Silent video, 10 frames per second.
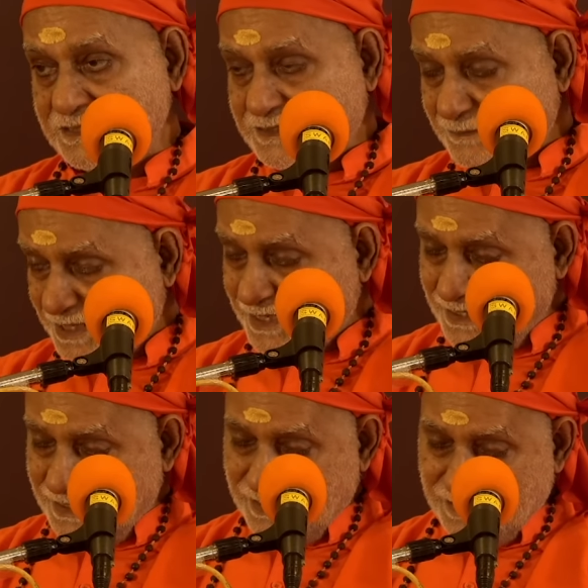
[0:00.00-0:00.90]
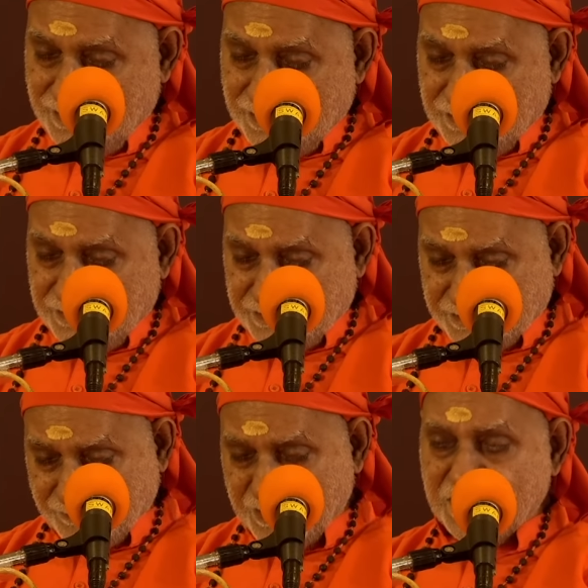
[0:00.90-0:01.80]

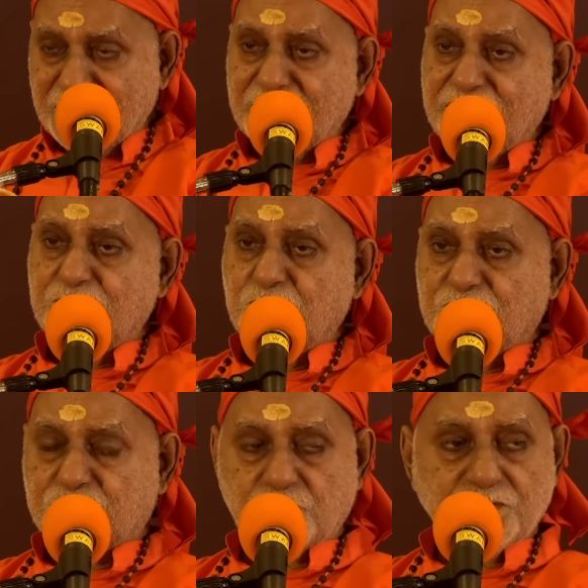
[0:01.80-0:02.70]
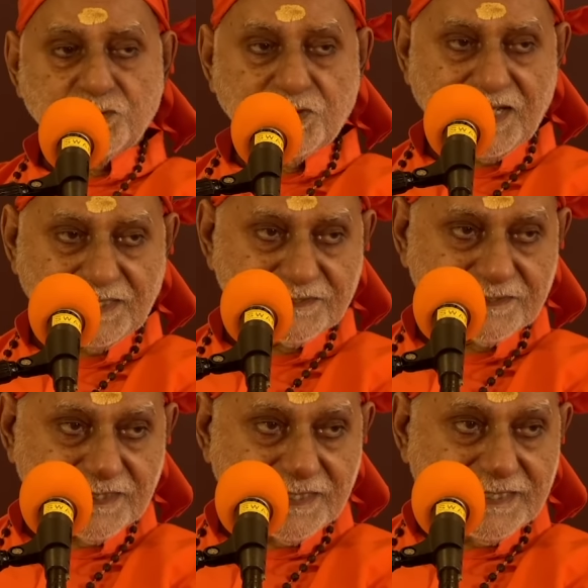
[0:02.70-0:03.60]
Similarly, in your sukha-duhkhas,